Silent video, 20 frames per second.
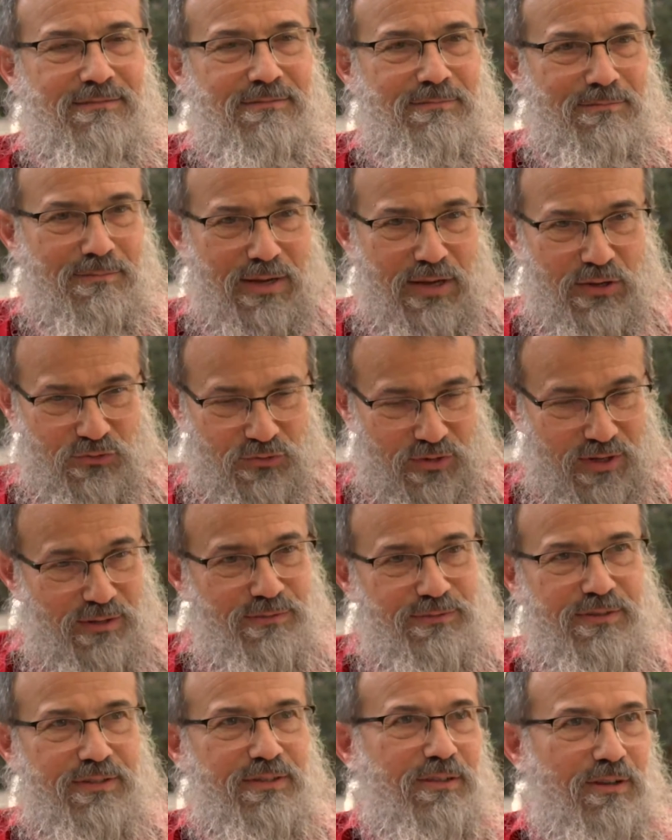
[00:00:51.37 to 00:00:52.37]

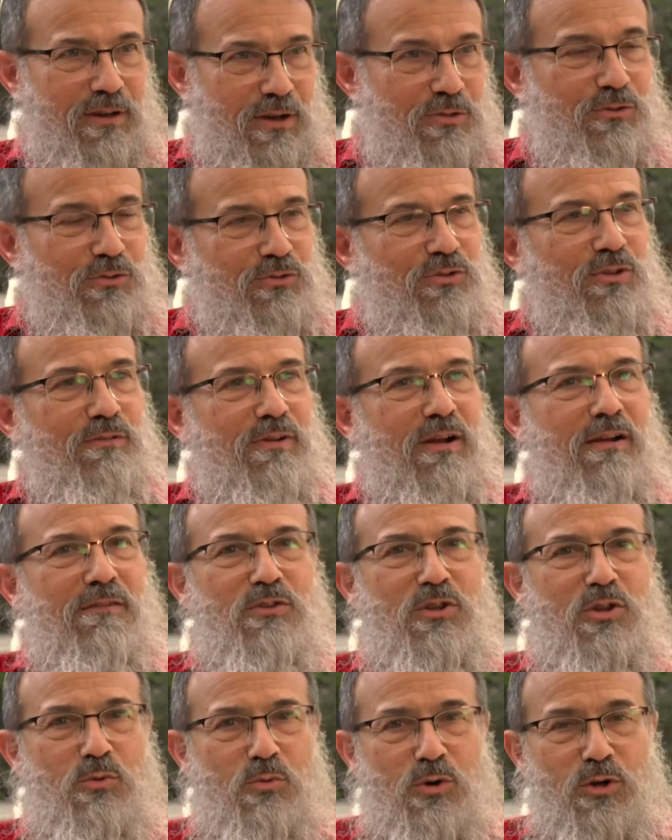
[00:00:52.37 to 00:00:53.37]
myself and others involved
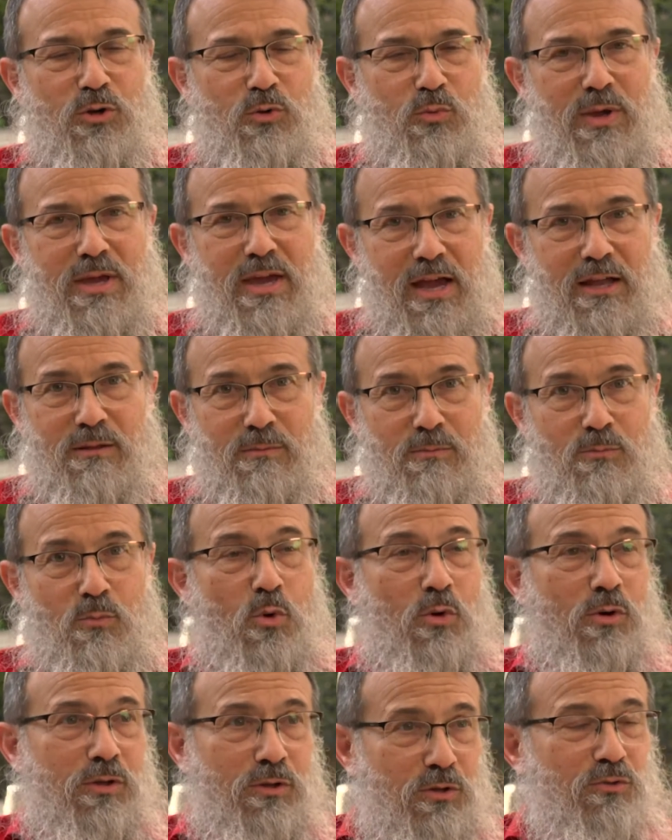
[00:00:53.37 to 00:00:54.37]
in the work, we get
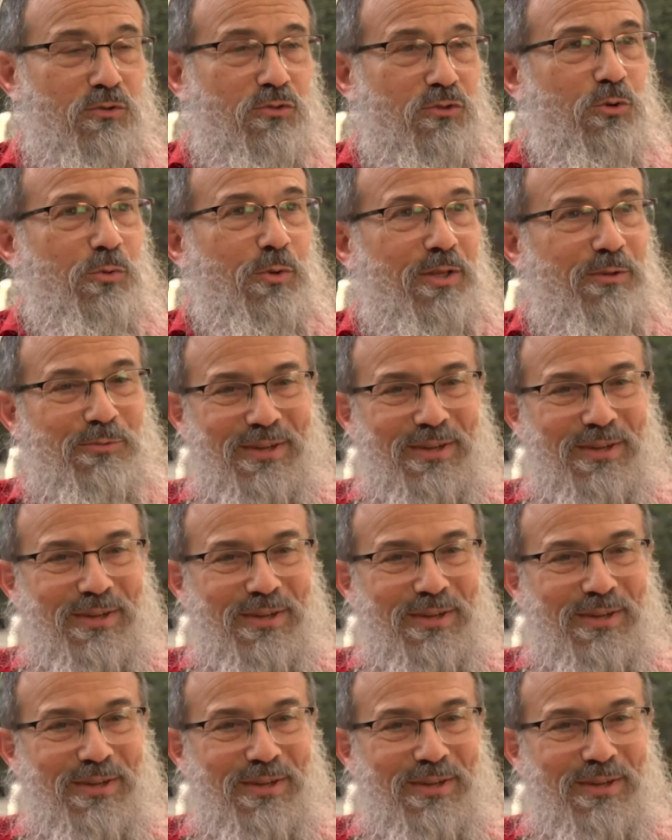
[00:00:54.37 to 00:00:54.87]
more used to it.